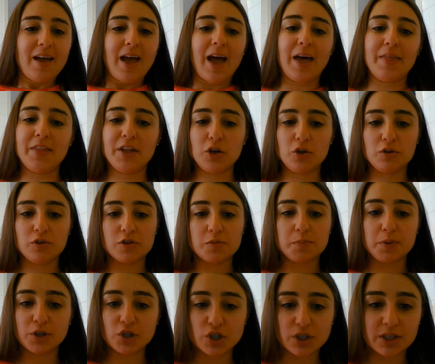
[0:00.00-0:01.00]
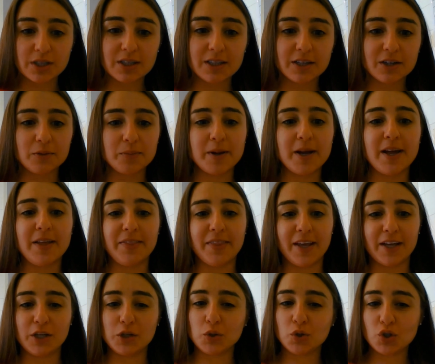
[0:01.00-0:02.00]
And then you just push in a little bit and
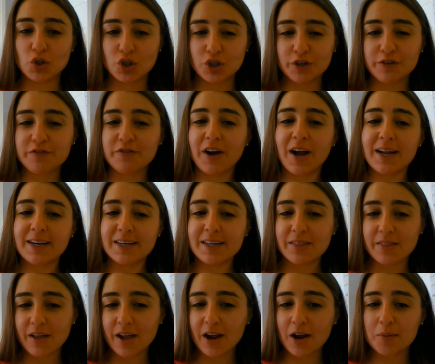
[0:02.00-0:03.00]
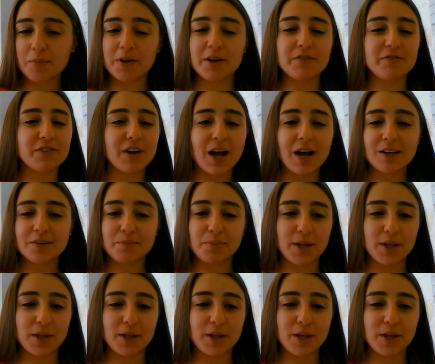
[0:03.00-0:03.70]
like you should find it there, but if not,